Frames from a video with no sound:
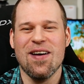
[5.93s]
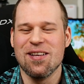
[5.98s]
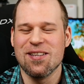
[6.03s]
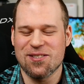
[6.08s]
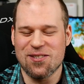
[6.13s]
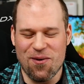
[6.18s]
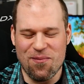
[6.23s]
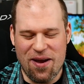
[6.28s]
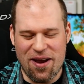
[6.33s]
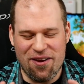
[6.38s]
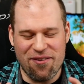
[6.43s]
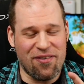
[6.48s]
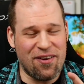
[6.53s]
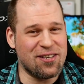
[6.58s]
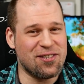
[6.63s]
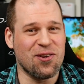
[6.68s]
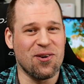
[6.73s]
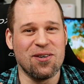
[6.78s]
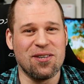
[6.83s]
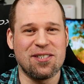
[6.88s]
So many
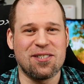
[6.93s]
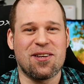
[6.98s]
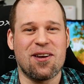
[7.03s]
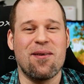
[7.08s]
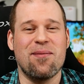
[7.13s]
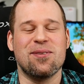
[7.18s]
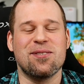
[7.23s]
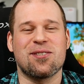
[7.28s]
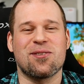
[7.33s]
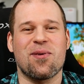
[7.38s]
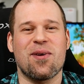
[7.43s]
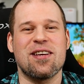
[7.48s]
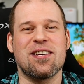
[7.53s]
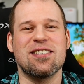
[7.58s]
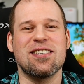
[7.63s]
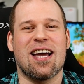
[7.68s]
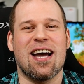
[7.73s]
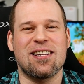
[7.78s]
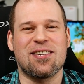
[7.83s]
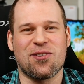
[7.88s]
things during this
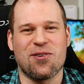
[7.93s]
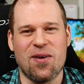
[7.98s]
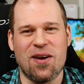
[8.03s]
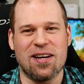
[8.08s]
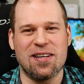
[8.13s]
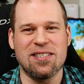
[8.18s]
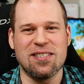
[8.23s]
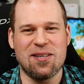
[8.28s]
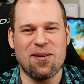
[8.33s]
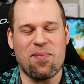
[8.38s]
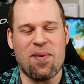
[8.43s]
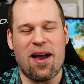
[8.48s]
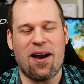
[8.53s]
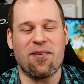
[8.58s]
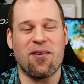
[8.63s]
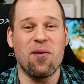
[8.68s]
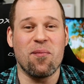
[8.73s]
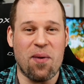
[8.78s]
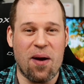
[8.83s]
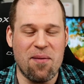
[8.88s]
demonstration got triggered in the
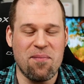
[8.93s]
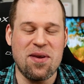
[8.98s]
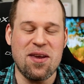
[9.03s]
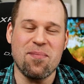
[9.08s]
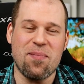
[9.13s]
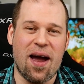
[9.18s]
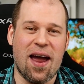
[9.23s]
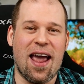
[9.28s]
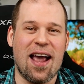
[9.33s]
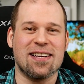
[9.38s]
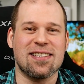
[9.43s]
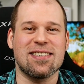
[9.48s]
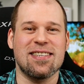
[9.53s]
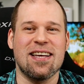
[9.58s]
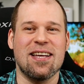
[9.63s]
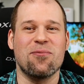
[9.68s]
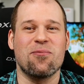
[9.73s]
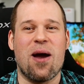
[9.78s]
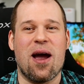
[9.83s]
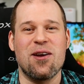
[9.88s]
background by me by
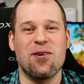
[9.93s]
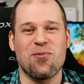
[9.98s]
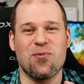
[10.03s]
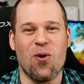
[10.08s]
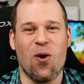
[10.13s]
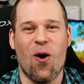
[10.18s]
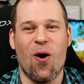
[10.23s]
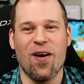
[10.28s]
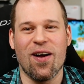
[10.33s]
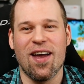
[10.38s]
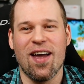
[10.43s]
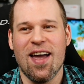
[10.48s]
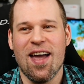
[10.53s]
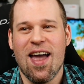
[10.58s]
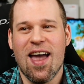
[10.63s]
accident, went wrong,